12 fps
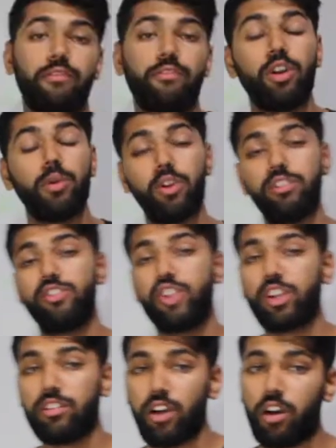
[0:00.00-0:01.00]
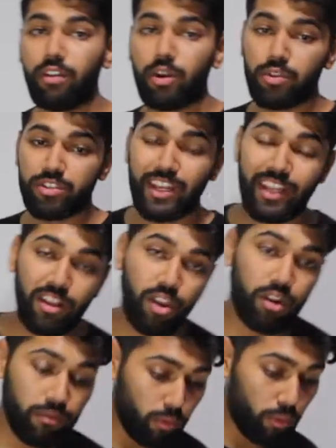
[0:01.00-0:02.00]
Following on, Shikhar Dhawan was getting a
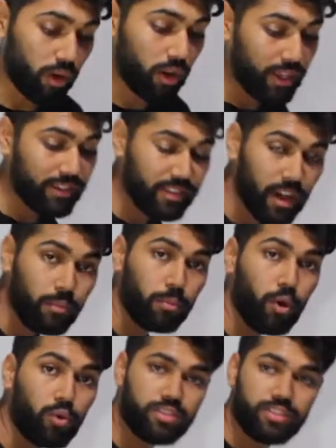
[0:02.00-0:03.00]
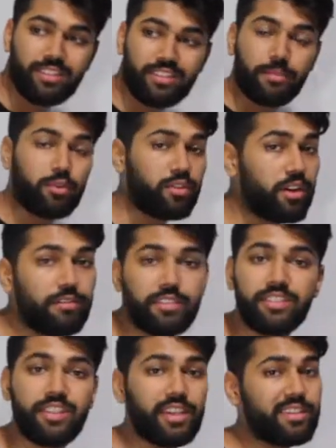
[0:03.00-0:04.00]
lot of leg side balls, just kept on hitting for
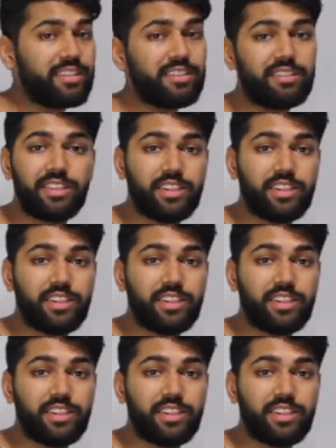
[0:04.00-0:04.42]
6s,